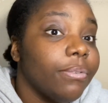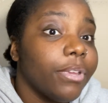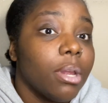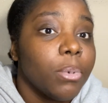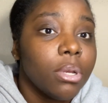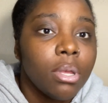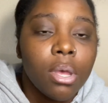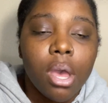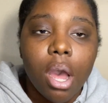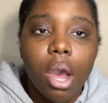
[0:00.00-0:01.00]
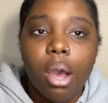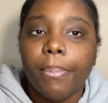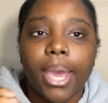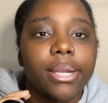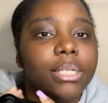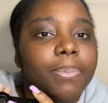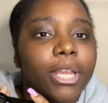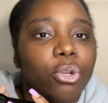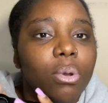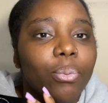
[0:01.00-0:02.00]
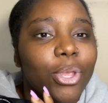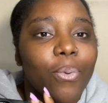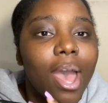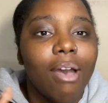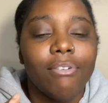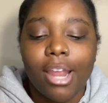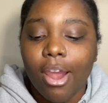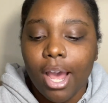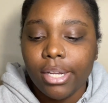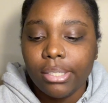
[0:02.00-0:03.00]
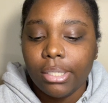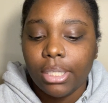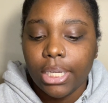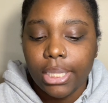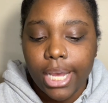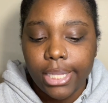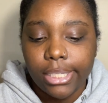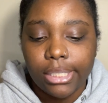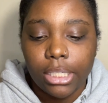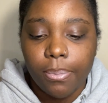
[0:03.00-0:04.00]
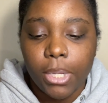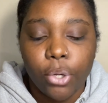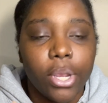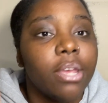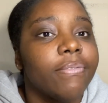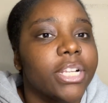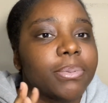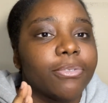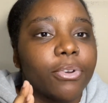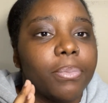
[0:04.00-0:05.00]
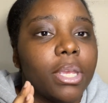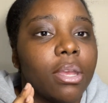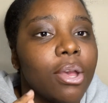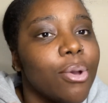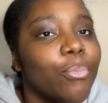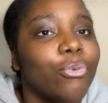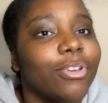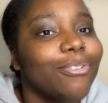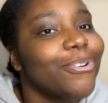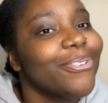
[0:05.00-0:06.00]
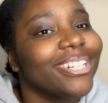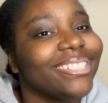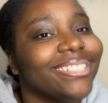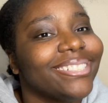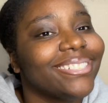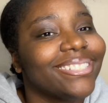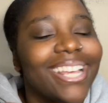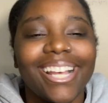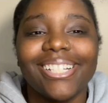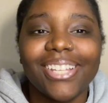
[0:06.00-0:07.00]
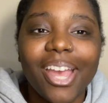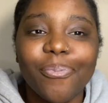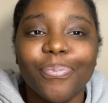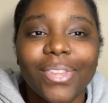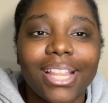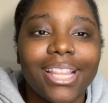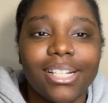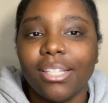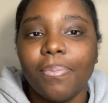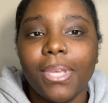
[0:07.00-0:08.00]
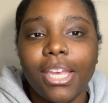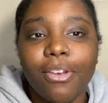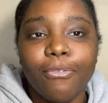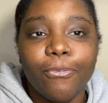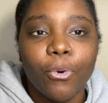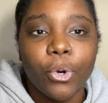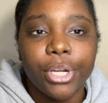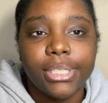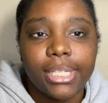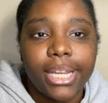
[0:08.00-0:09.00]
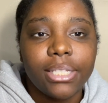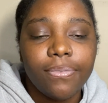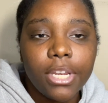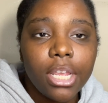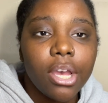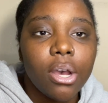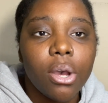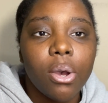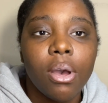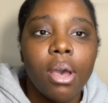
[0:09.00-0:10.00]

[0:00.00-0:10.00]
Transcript: camera, kind of just make do with what you have. And I honestly think that this is going to be a great investment for me moving forward. So yeah, that's going to be it for today's video.